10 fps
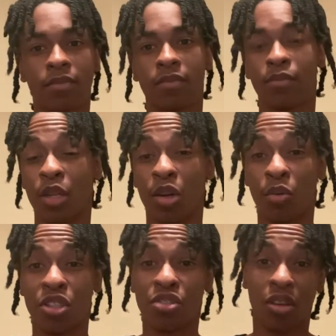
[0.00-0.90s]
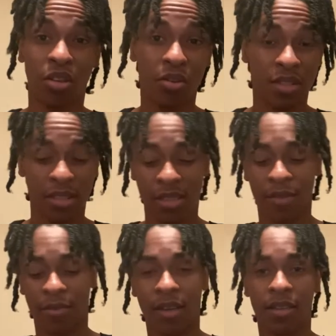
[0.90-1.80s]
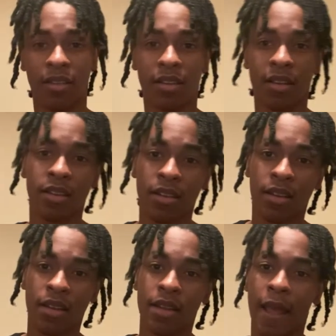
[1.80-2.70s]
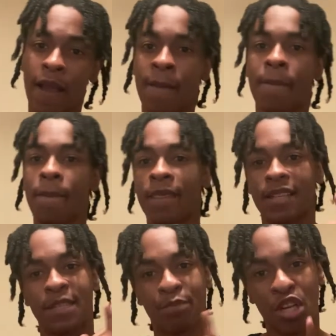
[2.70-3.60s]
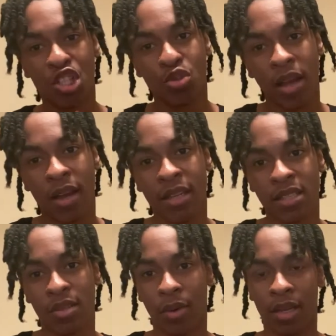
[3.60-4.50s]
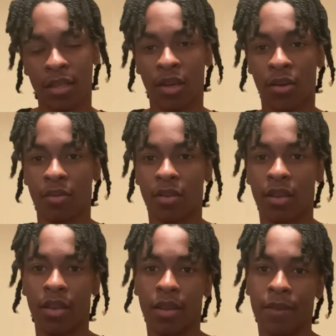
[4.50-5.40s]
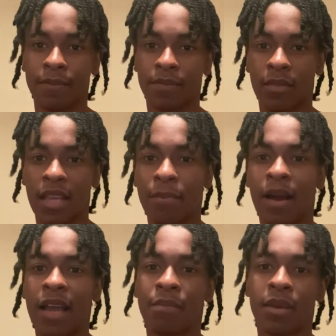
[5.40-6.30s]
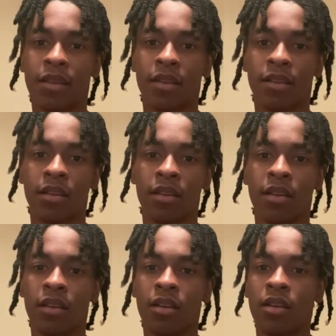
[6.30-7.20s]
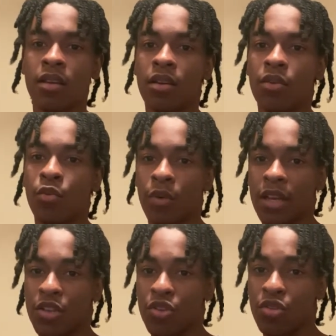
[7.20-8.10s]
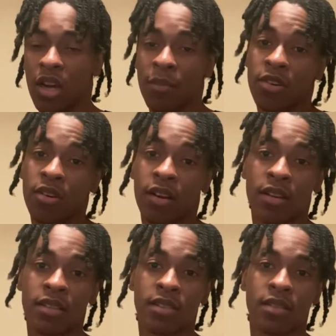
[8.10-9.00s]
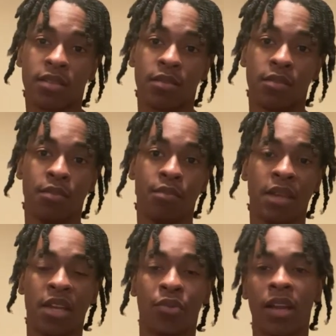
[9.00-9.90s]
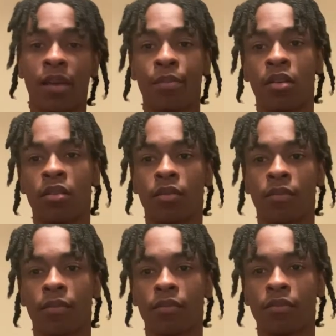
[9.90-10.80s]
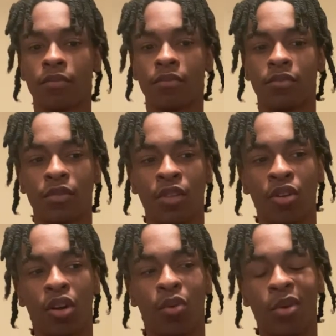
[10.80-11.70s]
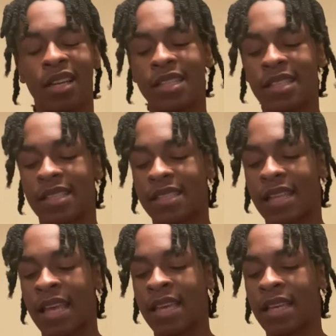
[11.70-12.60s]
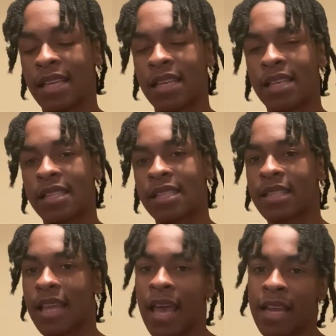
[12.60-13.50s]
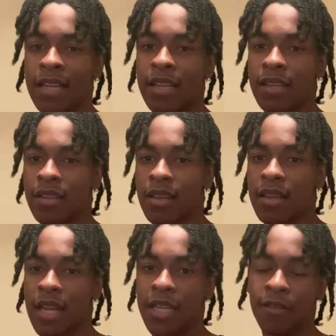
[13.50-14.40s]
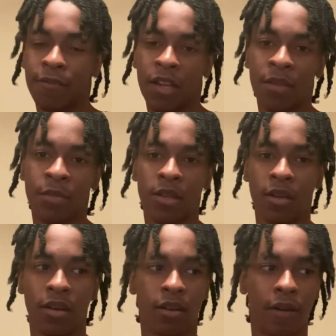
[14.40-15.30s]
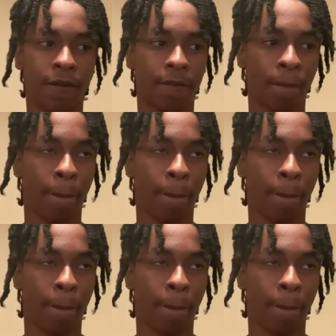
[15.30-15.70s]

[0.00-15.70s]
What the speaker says: We don't want you to lose yourself out here. Now, spirituality is the way to go. And in my opinion, when you come across being red pill, you don't want to just stay stagnant in that development of